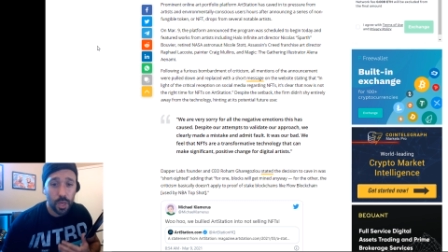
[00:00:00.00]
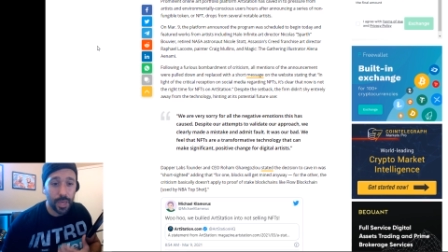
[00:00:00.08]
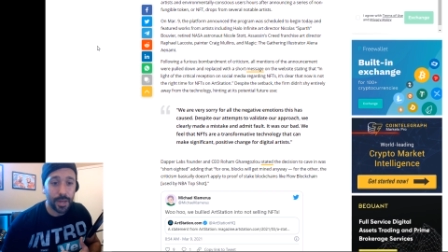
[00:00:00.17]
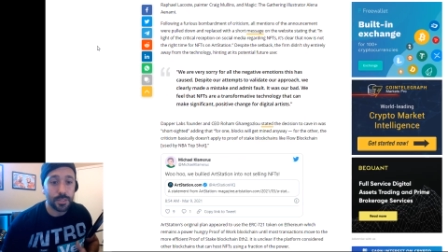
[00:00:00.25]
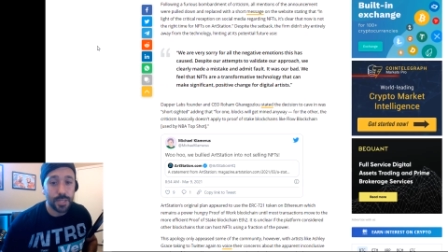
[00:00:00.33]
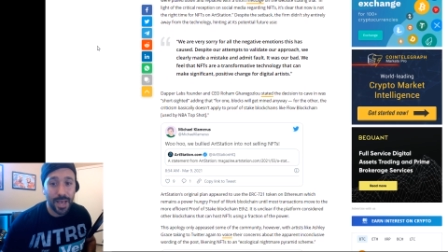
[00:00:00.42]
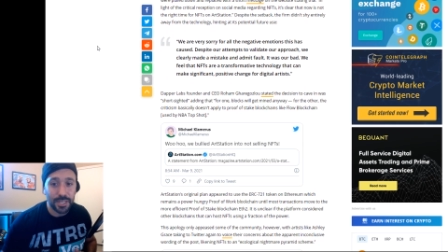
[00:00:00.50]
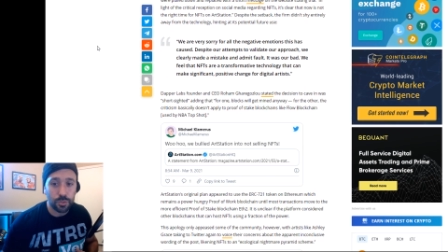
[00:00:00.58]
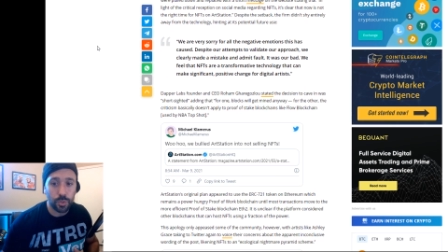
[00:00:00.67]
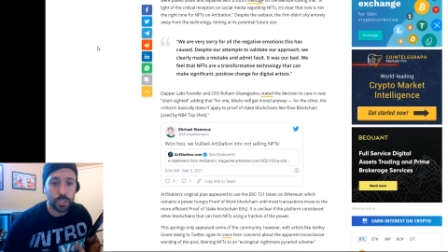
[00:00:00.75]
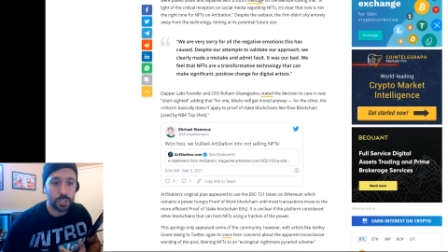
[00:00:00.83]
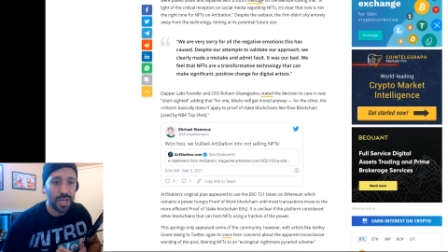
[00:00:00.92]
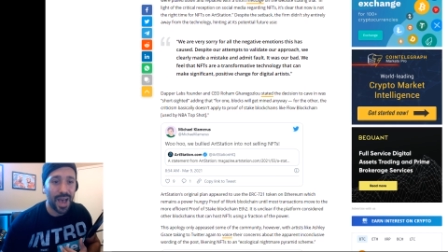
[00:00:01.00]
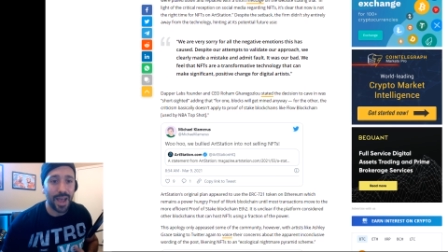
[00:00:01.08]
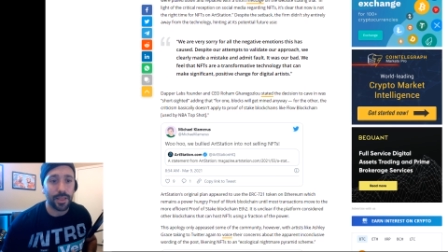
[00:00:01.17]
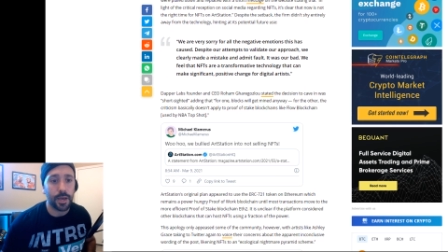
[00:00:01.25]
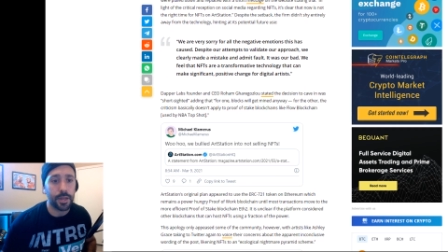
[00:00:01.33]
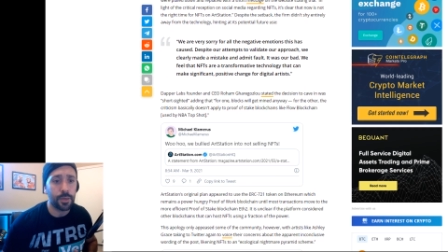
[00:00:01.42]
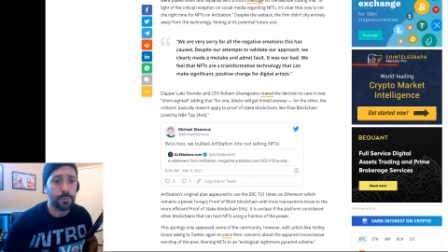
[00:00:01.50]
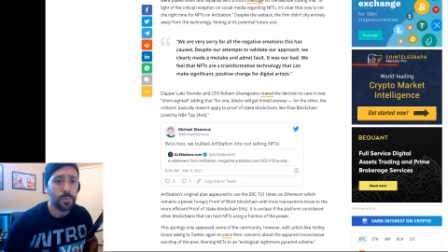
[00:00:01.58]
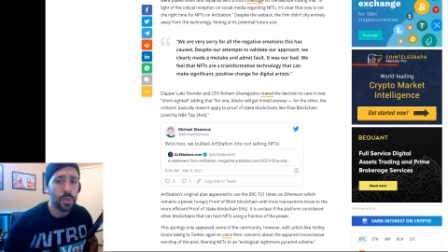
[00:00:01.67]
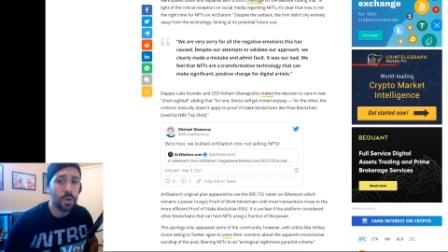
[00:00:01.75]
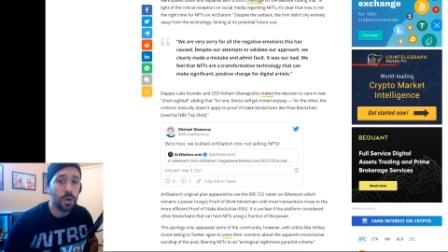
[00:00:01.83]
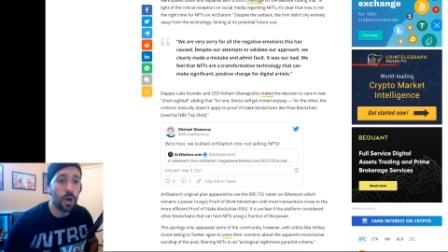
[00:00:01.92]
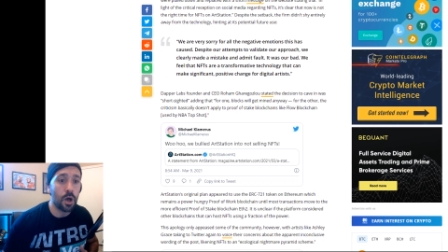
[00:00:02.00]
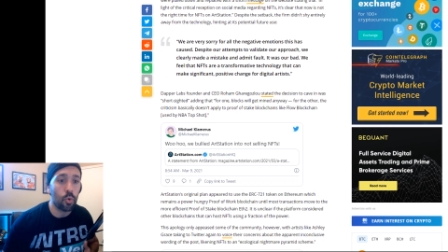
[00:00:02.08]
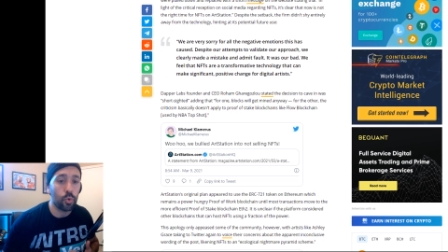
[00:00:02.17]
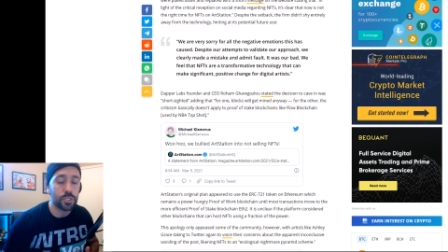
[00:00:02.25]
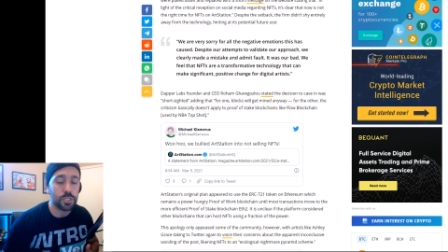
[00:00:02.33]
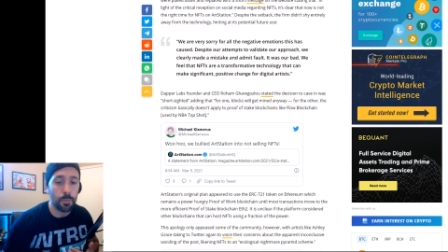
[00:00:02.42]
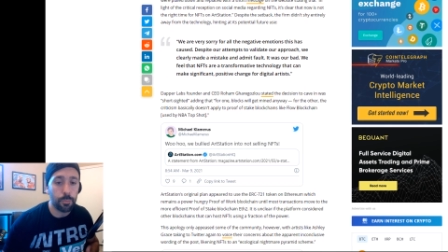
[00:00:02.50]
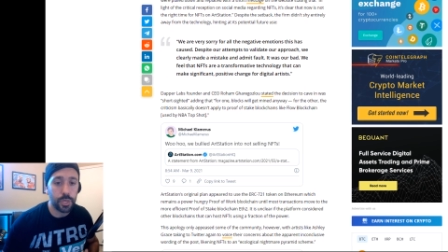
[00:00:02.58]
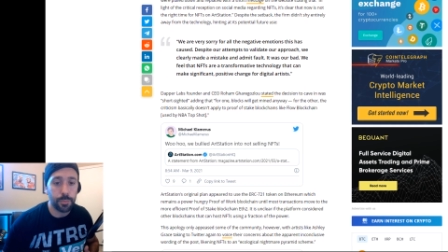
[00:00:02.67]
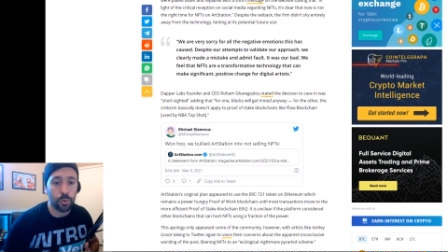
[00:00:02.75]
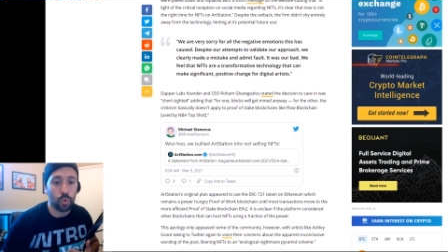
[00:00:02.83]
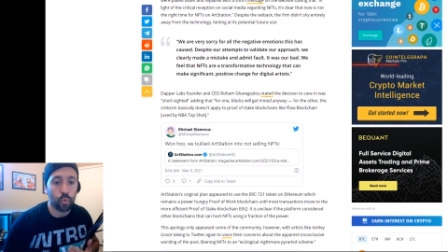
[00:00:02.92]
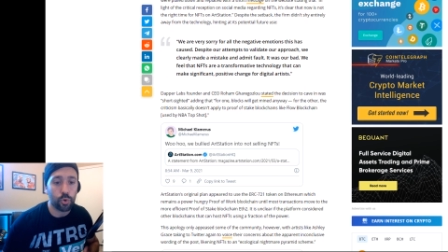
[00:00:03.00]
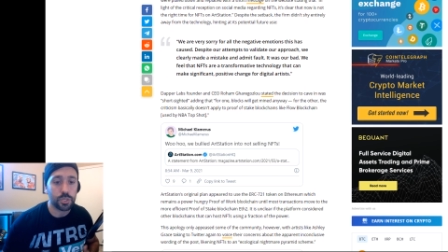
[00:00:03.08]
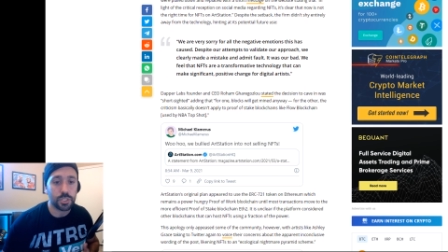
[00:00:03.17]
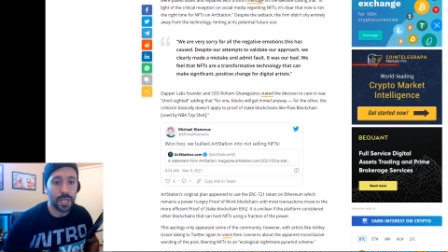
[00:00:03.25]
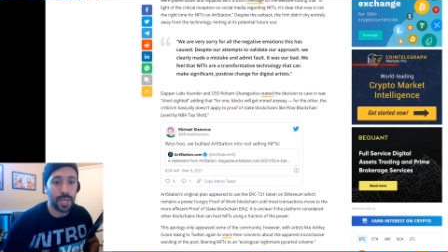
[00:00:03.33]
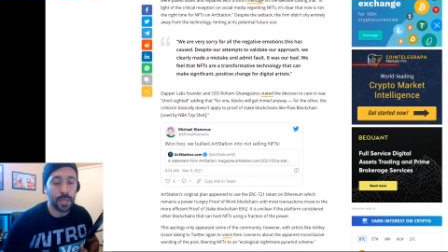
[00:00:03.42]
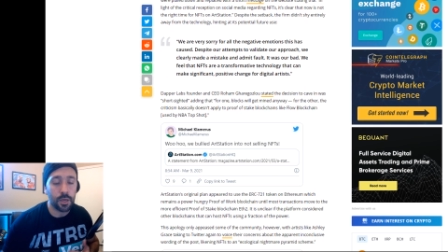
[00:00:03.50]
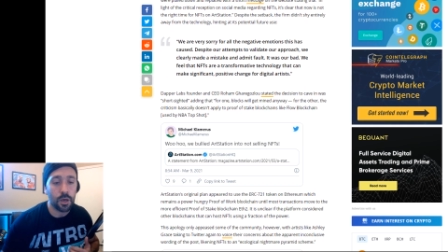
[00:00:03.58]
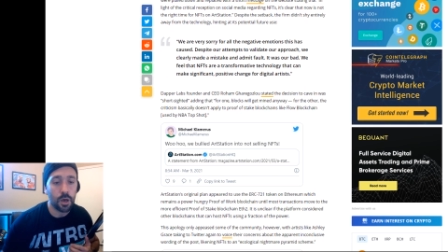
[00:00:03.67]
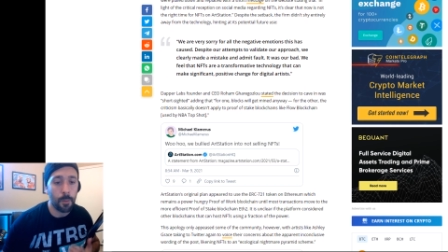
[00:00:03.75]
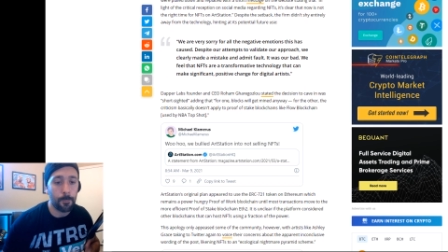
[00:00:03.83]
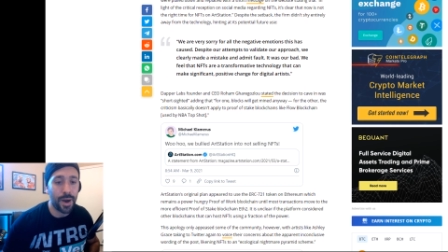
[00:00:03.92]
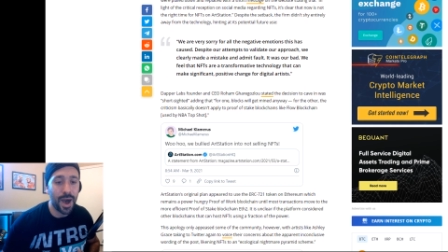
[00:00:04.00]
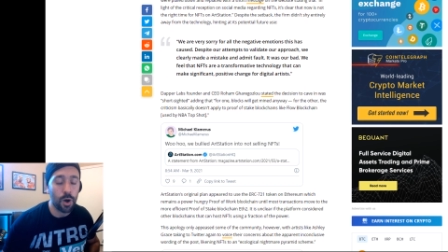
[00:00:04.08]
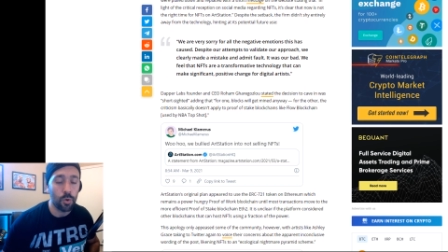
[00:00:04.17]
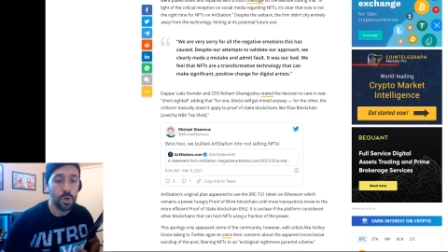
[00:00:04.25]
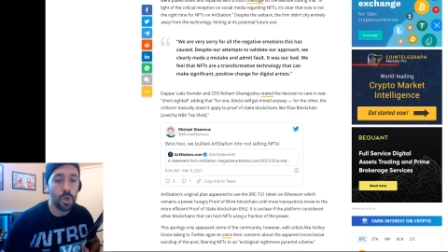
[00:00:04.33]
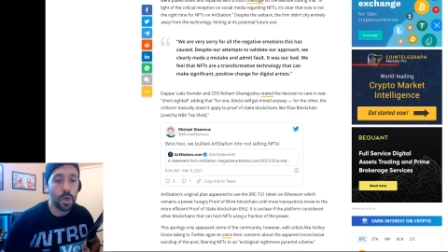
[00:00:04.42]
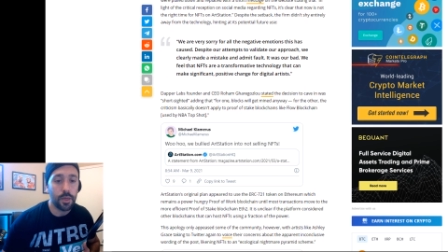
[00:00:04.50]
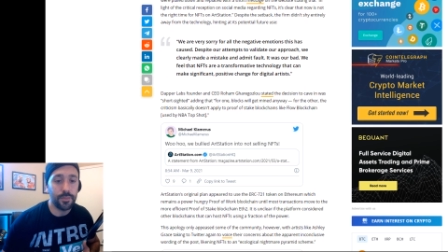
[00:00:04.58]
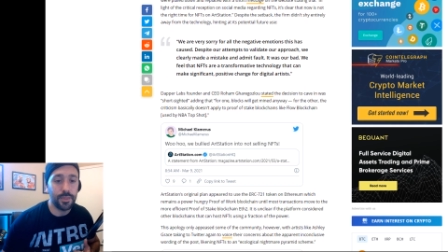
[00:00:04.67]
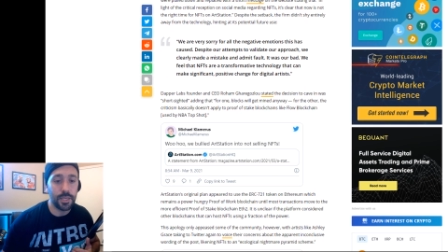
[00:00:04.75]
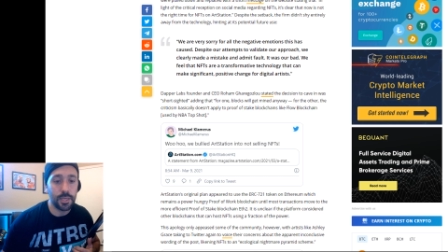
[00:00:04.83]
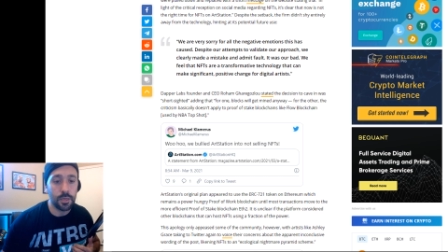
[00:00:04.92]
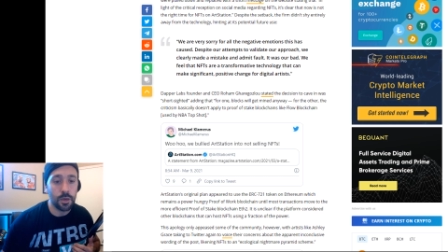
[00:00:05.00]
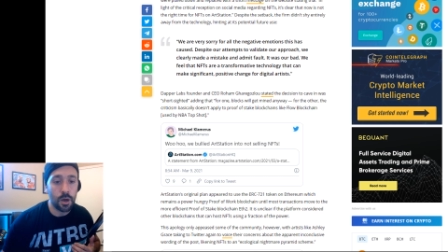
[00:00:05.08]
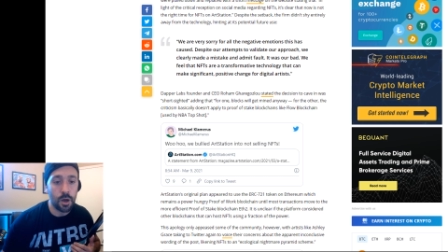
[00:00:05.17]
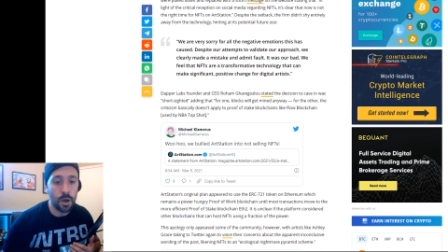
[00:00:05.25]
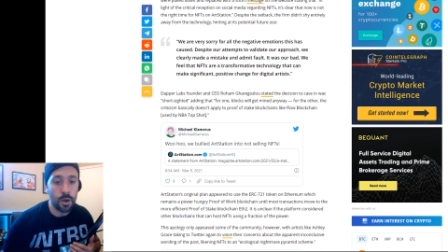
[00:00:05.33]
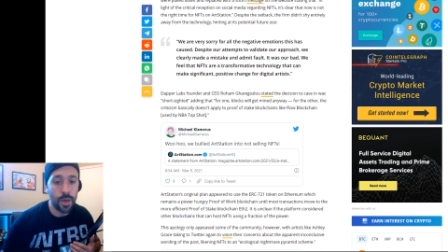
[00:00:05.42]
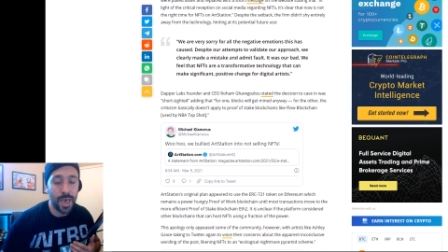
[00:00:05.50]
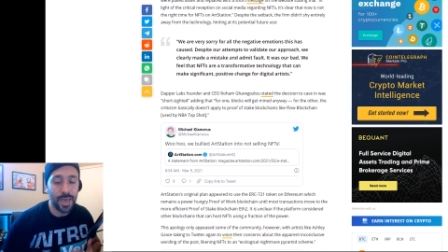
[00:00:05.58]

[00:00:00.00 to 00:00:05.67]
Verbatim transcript: and it's actually just highlighting uh, what some people were saying about the uh,